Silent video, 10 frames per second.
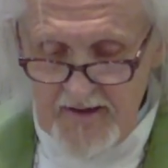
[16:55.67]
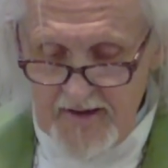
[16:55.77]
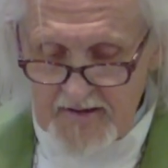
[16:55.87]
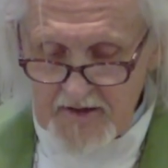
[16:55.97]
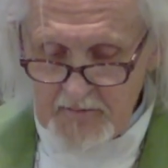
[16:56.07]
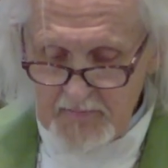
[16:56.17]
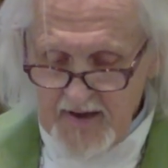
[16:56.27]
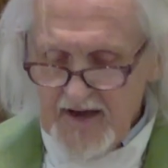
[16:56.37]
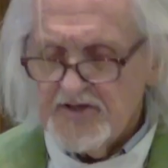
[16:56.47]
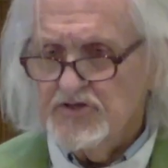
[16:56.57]
and
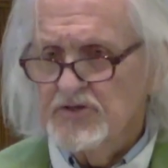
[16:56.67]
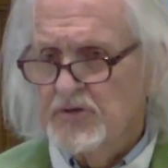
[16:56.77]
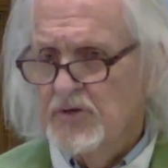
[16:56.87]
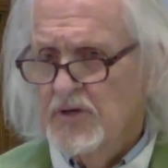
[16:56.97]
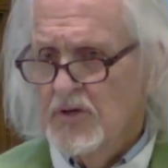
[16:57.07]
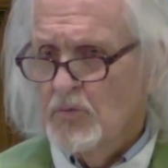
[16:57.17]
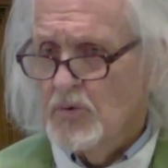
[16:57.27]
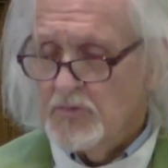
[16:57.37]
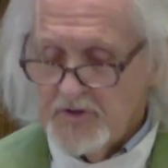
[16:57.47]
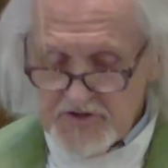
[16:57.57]
compassion
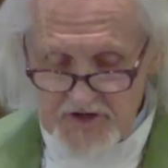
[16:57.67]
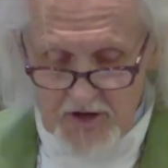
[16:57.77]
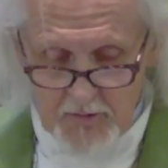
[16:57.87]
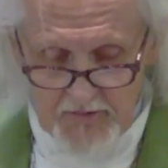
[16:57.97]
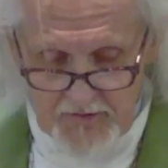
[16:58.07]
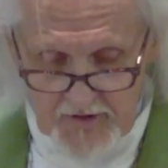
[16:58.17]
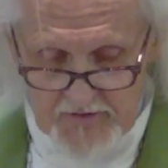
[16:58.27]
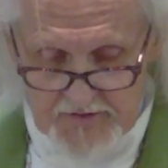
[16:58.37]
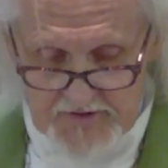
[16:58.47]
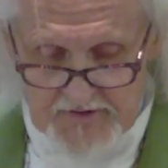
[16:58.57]
when we share with
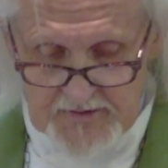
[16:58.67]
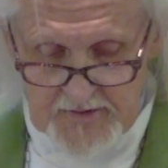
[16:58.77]
others.